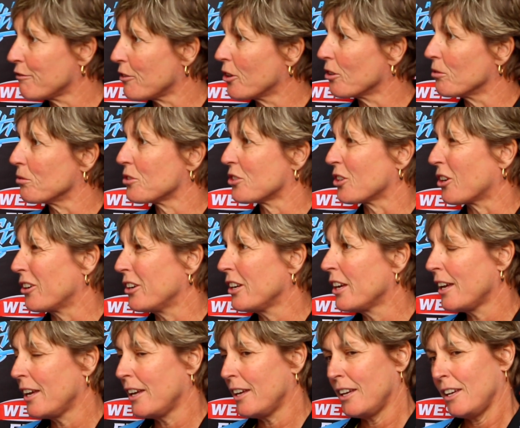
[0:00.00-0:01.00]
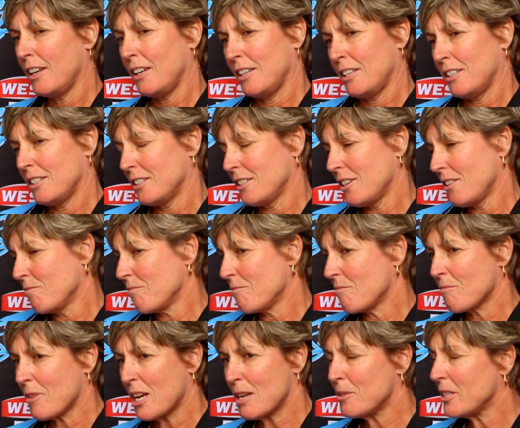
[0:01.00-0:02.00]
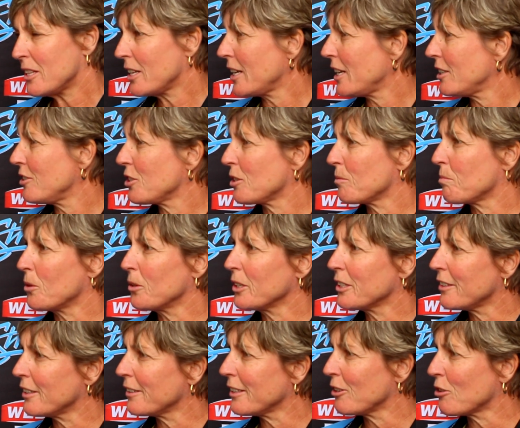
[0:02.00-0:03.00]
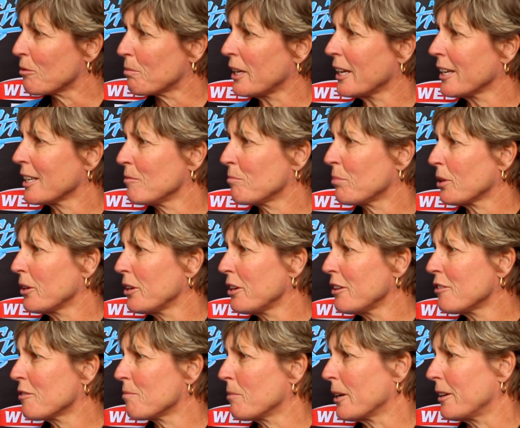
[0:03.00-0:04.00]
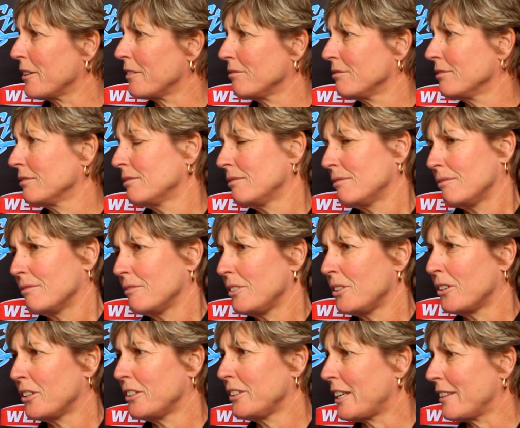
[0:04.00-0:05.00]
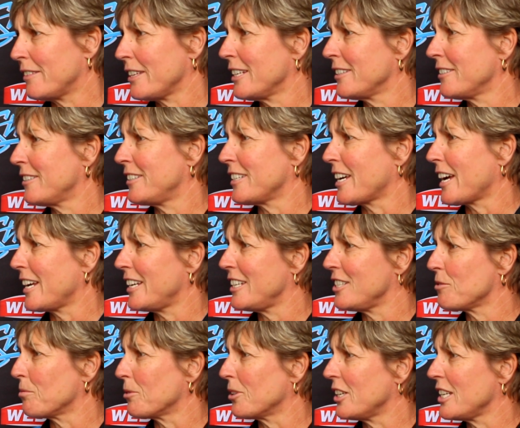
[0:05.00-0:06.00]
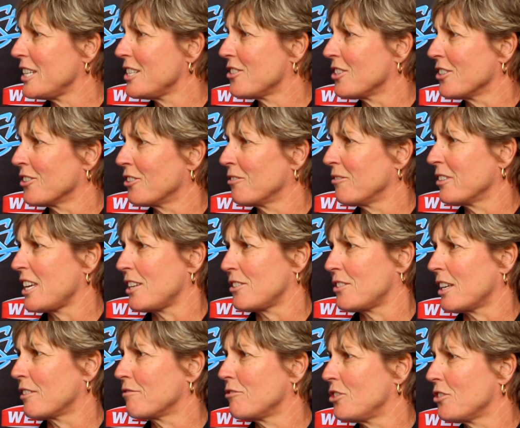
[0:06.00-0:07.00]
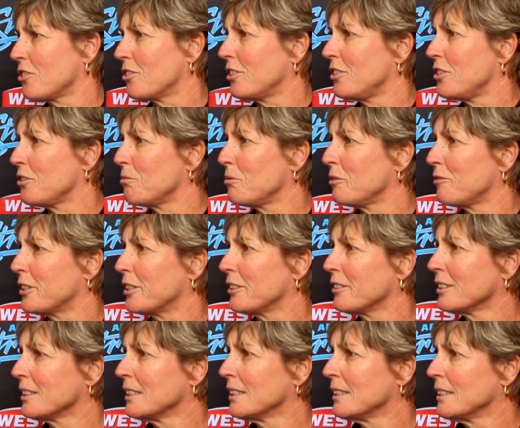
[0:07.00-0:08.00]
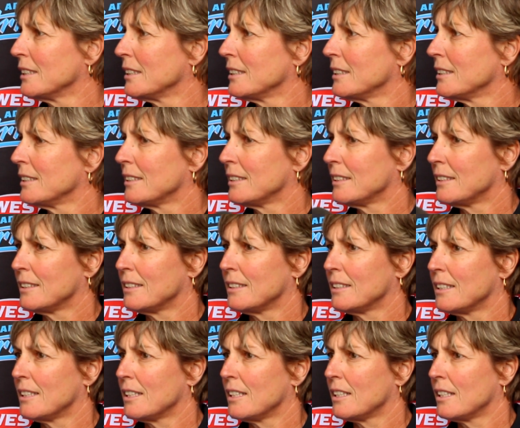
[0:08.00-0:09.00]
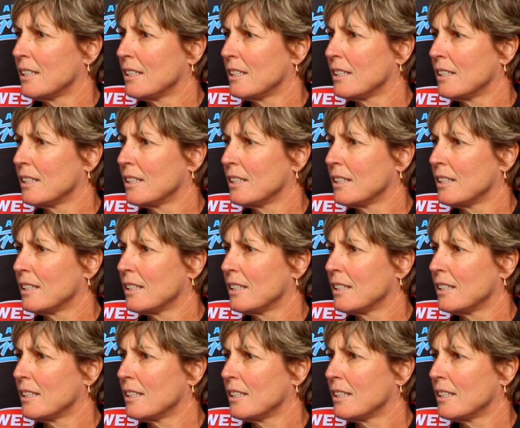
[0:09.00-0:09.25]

the final, so maybe they're disappointed that they're not playing Perth, but you know, at the end of the day, it is what it is, and I guess they've just got to deal with it um,